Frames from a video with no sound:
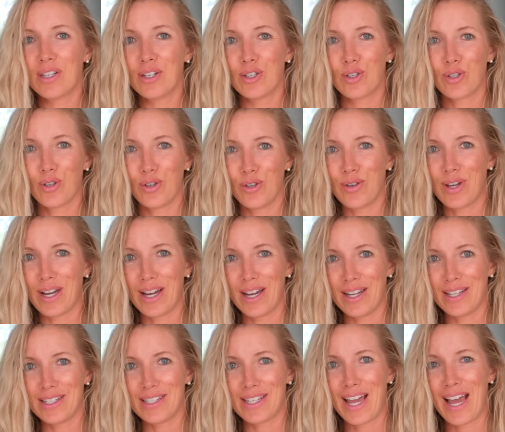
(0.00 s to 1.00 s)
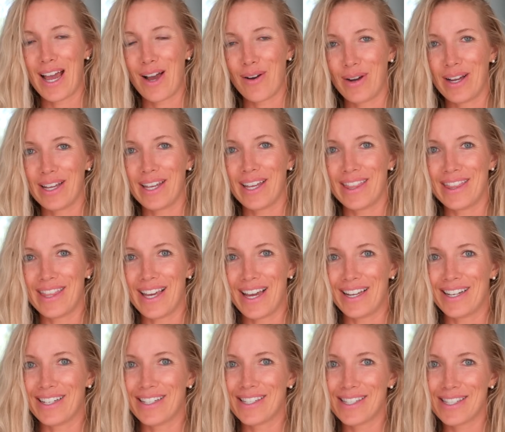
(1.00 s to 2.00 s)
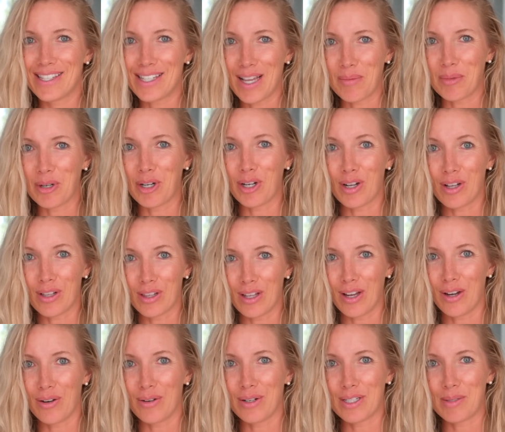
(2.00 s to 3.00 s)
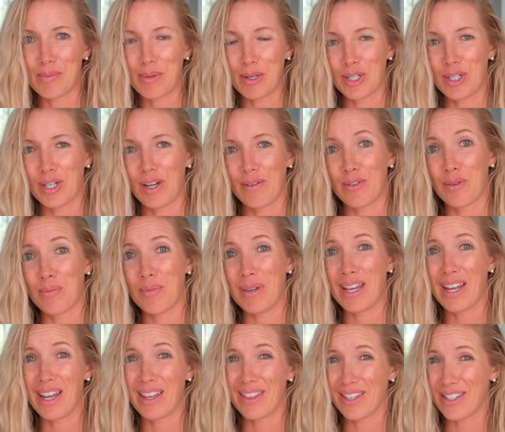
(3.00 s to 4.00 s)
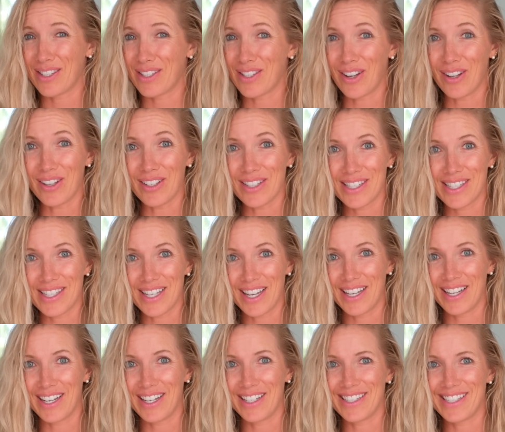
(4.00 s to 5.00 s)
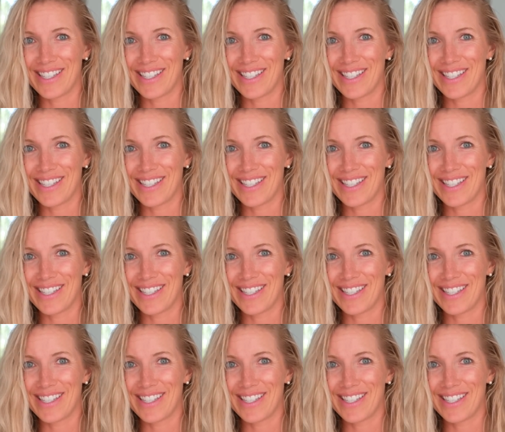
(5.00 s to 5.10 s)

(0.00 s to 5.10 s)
going to show you guys how I get that summer glow, especially after being in the salt, sun, and